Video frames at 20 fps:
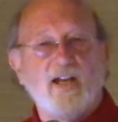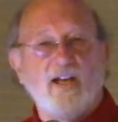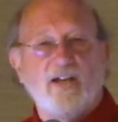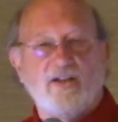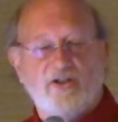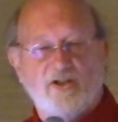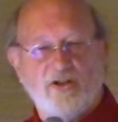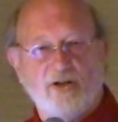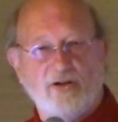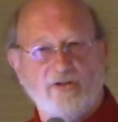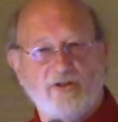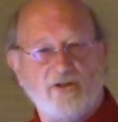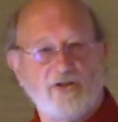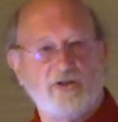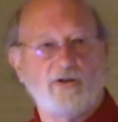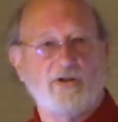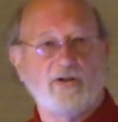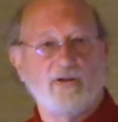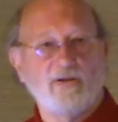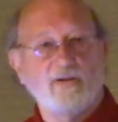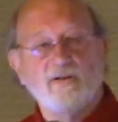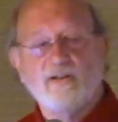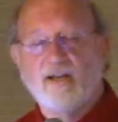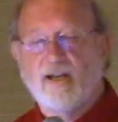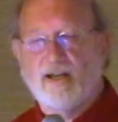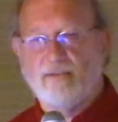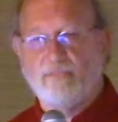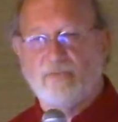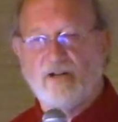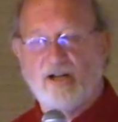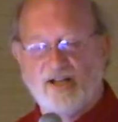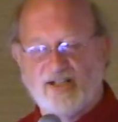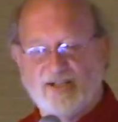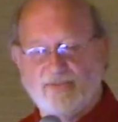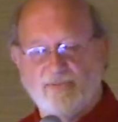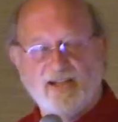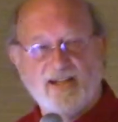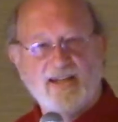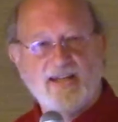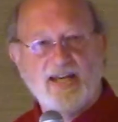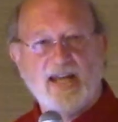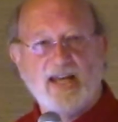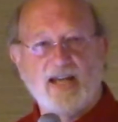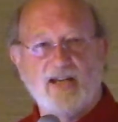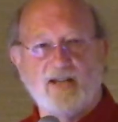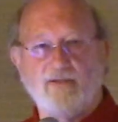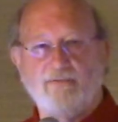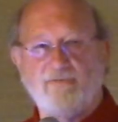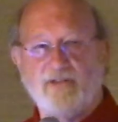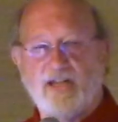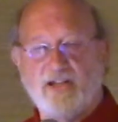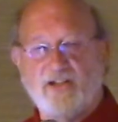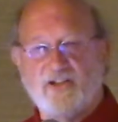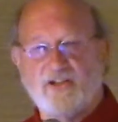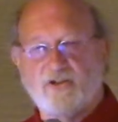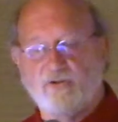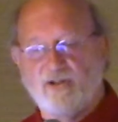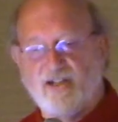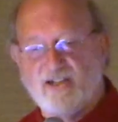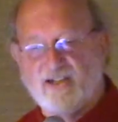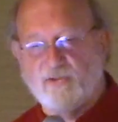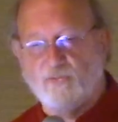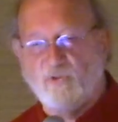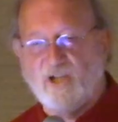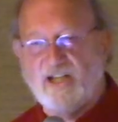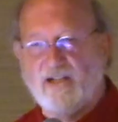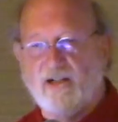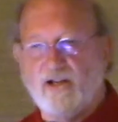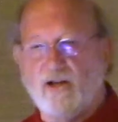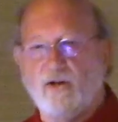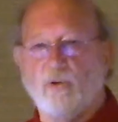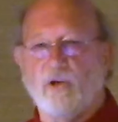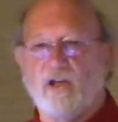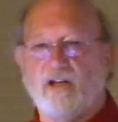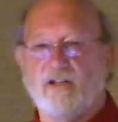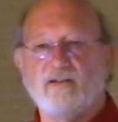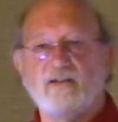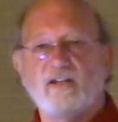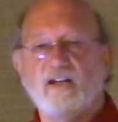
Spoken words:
juncture and possibly the end of history as we know it,